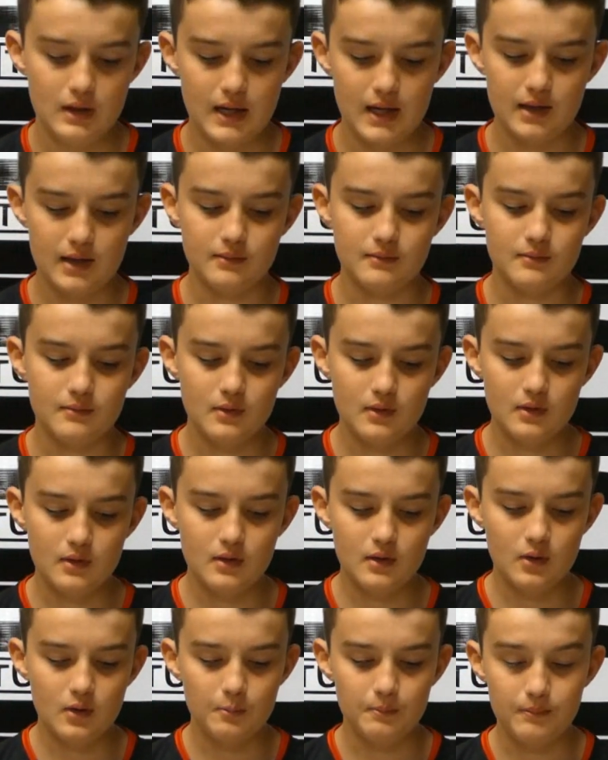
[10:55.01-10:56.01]
And
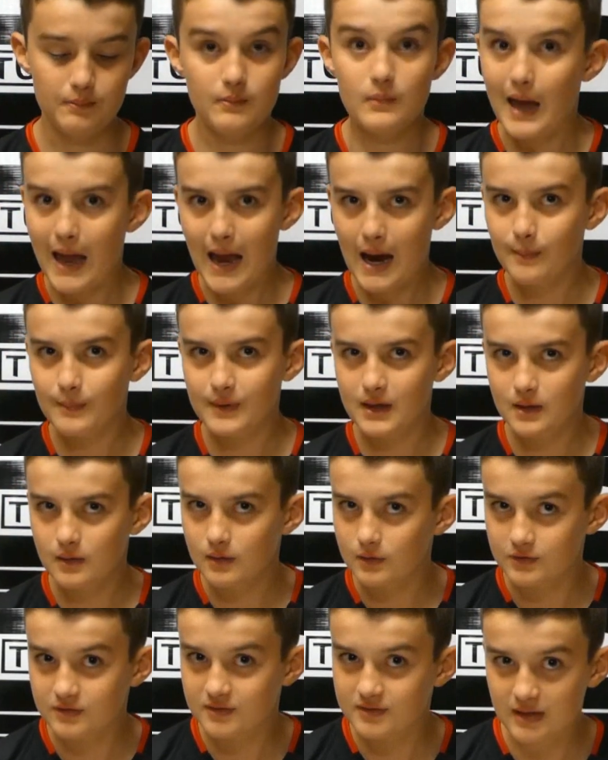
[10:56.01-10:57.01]
how
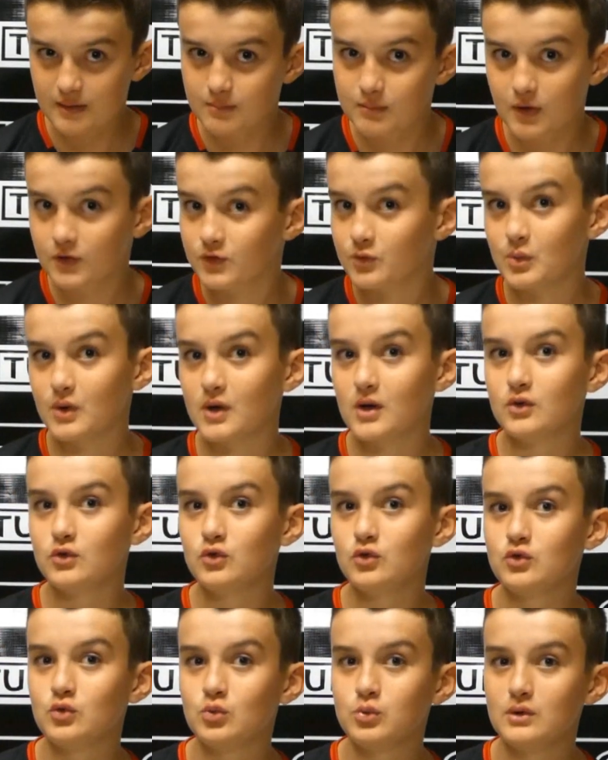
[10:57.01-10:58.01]
many sick mods we're
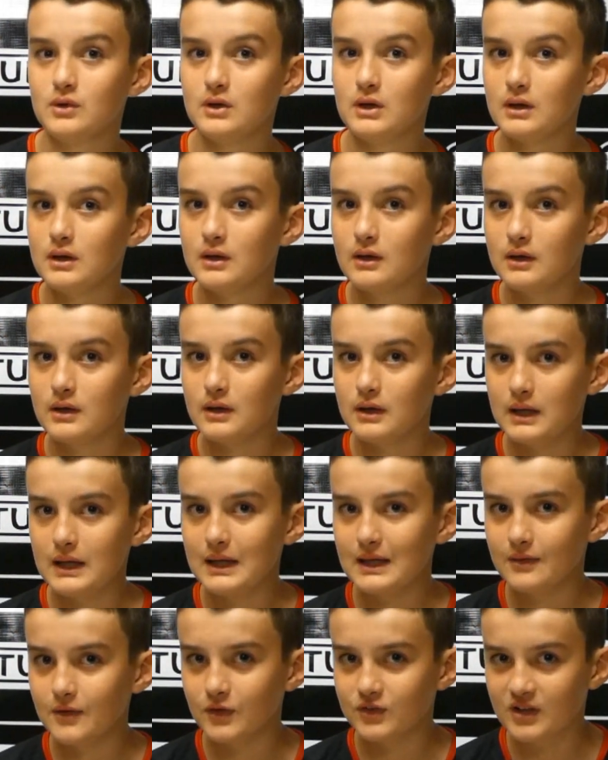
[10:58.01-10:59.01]
going to do to it
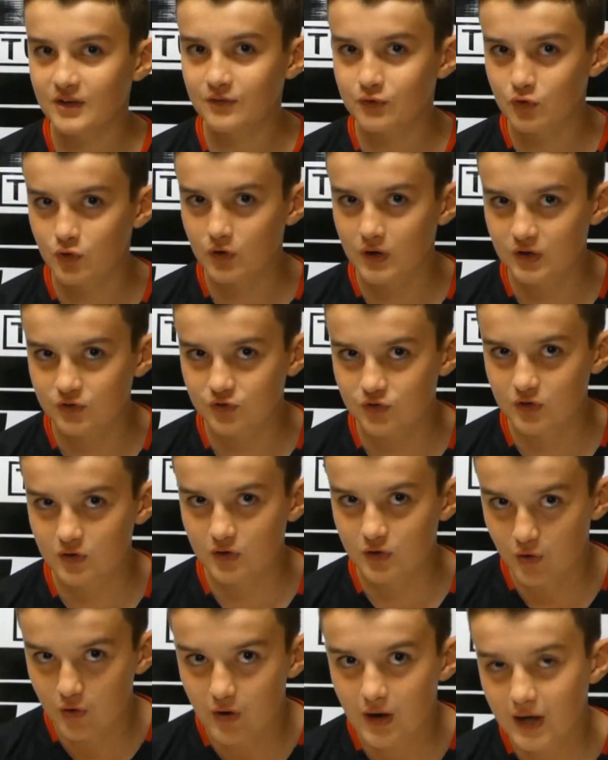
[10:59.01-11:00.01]
in the Tough
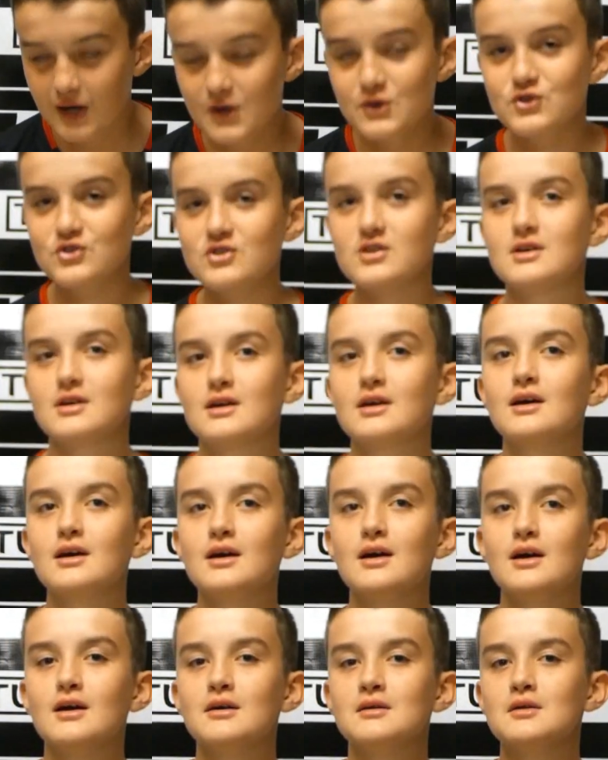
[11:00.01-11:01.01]
Garage
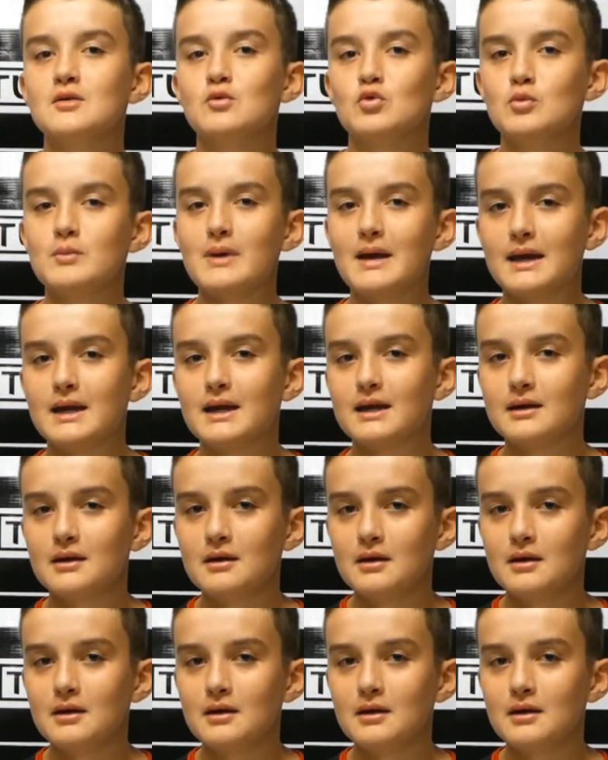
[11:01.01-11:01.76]
will make